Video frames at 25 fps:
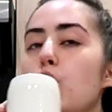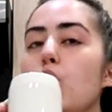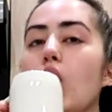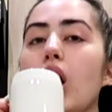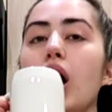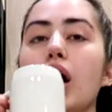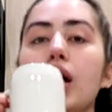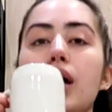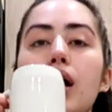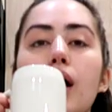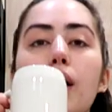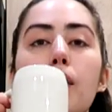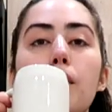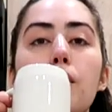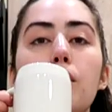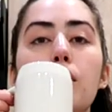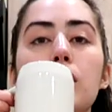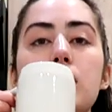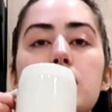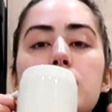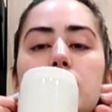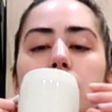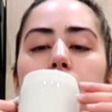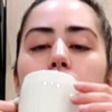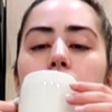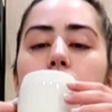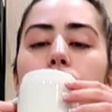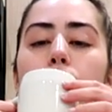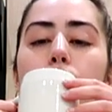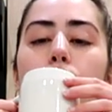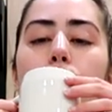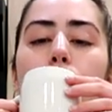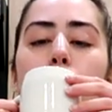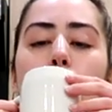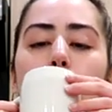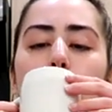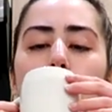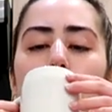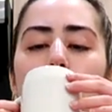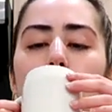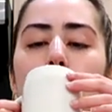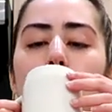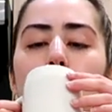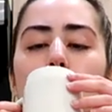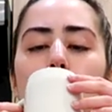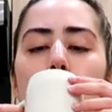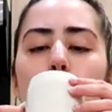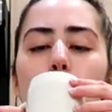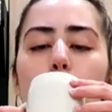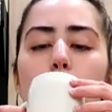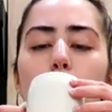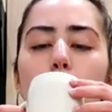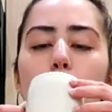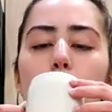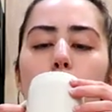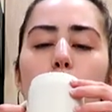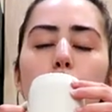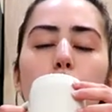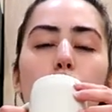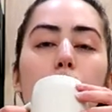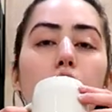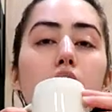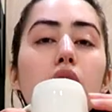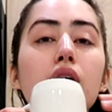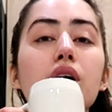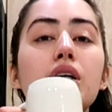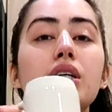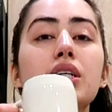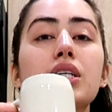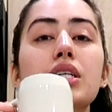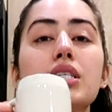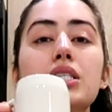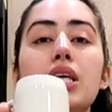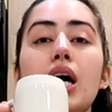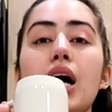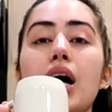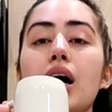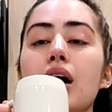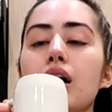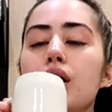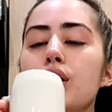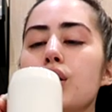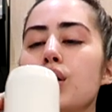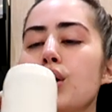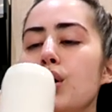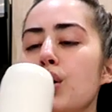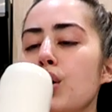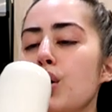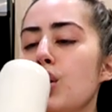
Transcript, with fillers: I got my tea, but it's hot.